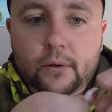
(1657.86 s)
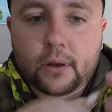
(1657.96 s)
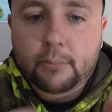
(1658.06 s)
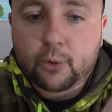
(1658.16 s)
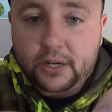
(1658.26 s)

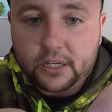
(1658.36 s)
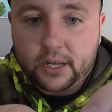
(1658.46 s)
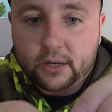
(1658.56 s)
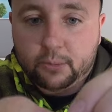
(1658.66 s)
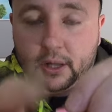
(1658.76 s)
I press it
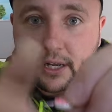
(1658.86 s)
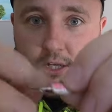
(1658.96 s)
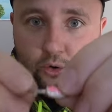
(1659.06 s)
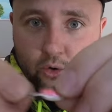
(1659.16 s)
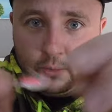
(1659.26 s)
into place.
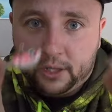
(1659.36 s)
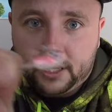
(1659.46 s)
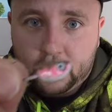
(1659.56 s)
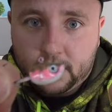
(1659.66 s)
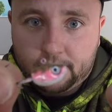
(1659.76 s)
And
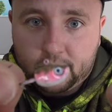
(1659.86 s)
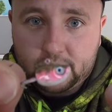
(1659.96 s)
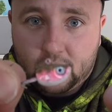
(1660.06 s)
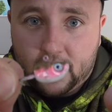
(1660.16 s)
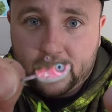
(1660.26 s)
normally the, the
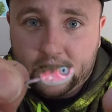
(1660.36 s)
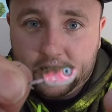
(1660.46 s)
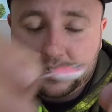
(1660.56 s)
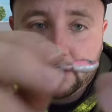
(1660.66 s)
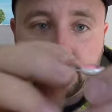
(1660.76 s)
stock
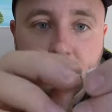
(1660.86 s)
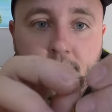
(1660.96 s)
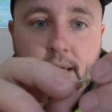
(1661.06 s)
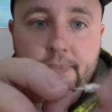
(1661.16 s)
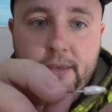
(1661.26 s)
adhesive
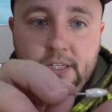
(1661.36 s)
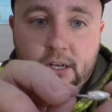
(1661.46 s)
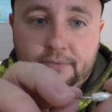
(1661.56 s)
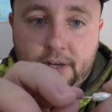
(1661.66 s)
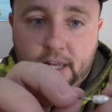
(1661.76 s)
is
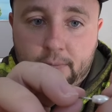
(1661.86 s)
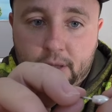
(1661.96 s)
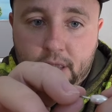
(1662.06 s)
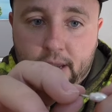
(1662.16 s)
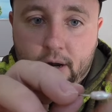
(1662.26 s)
enough to keep
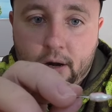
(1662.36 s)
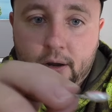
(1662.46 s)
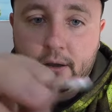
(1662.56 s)
it there.